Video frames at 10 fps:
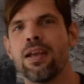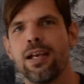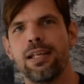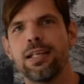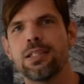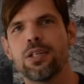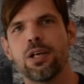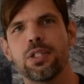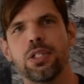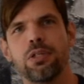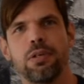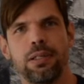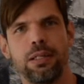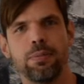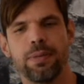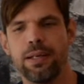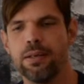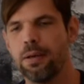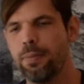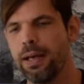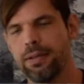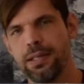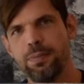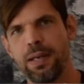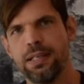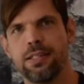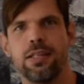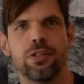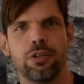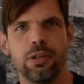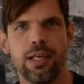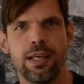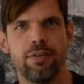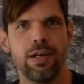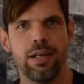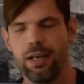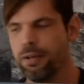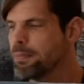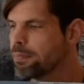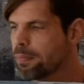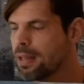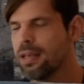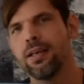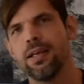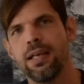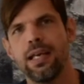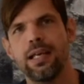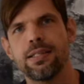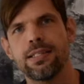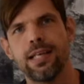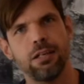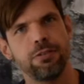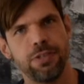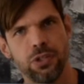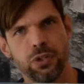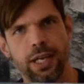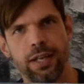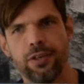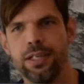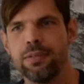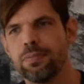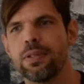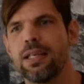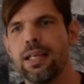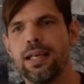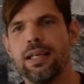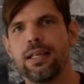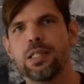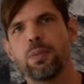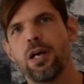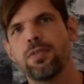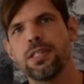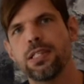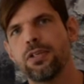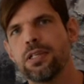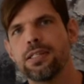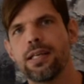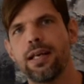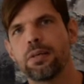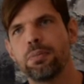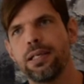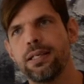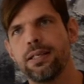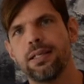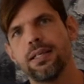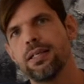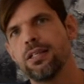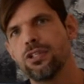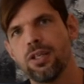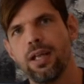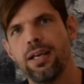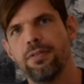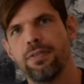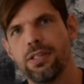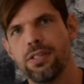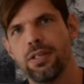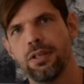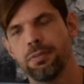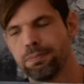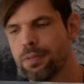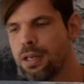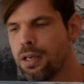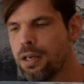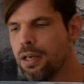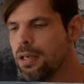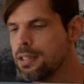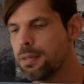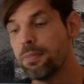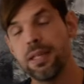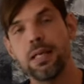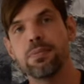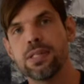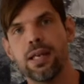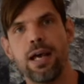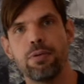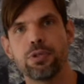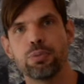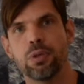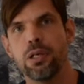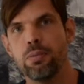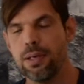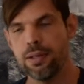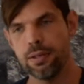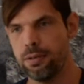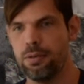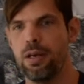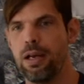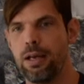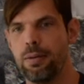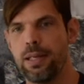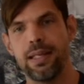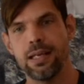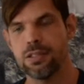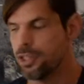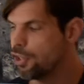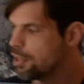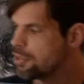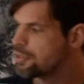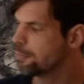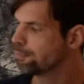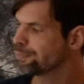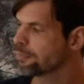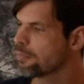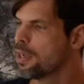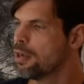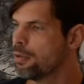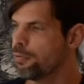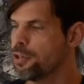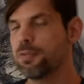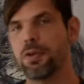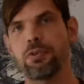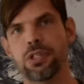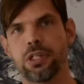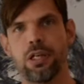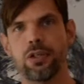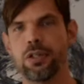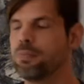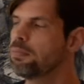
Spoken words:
I'd like to talk to you a little bit about this painting that you're looking at right now. It's titled Filter Gallery, and it's part of a series that I completed in July of this year. Some themes that I was working with in that series, first of all, was a color